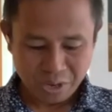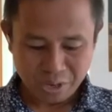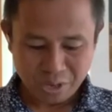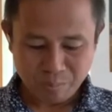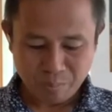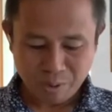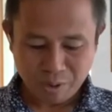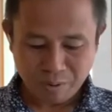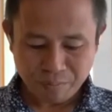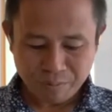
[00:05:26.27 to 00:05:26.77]
The
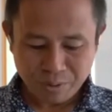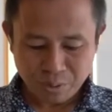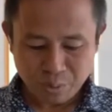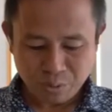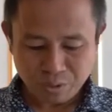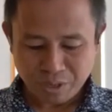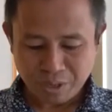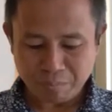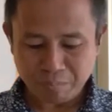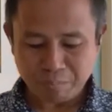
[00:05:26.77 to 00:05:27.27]
book of
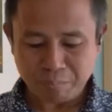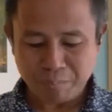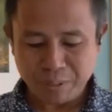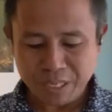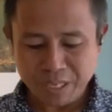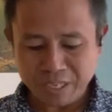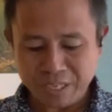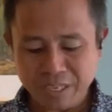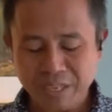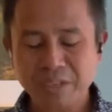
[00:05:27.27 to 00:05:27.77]
Jude said,
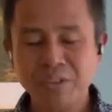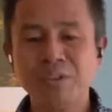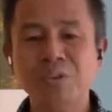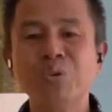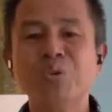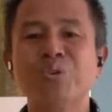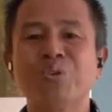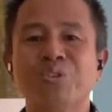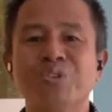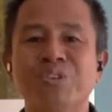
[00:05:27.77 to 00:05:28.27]
building
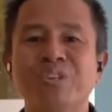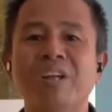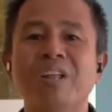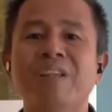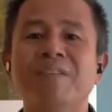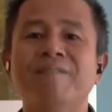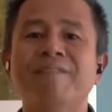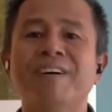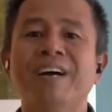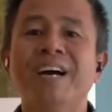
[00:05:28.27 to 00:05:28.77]

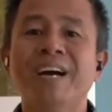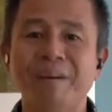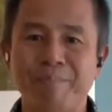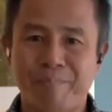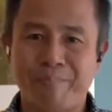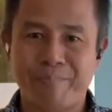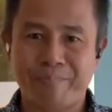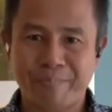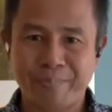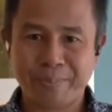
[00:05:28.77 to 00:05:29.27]
yourself
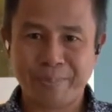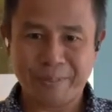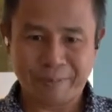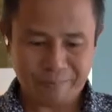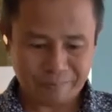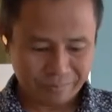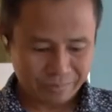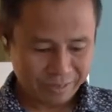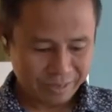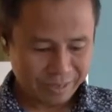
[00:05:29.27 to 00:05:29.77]
up
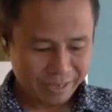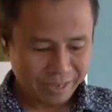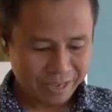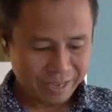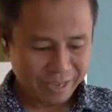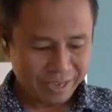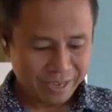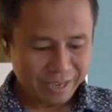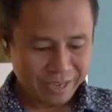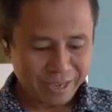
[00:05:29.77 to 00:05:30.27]

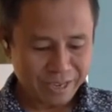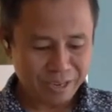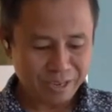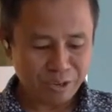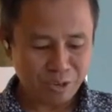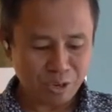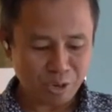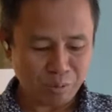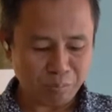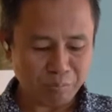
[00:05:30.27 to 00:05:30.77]

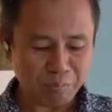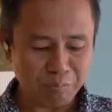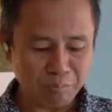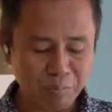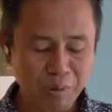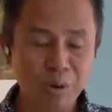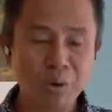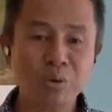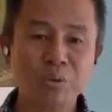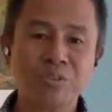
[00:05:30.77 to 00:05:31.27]
in your
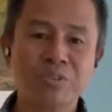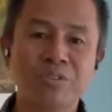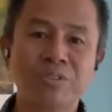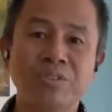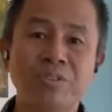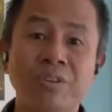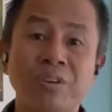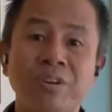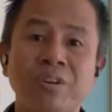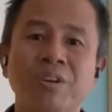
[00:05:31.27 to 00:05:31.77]

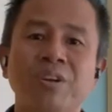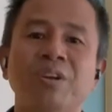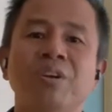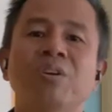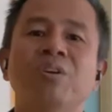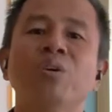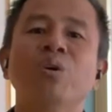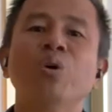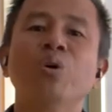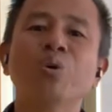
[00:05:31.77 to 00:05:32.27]
most
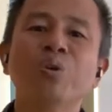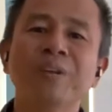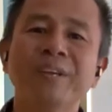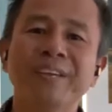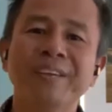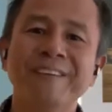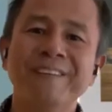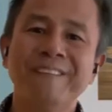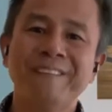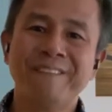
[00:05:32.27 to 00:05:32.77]

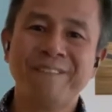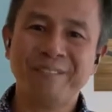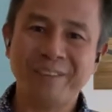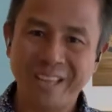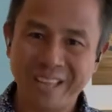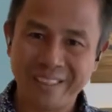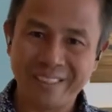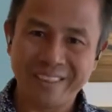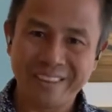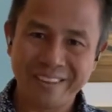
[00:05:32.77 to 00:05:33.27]
holy
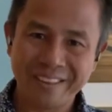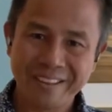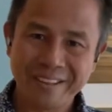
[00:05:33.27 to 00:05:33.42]
faith.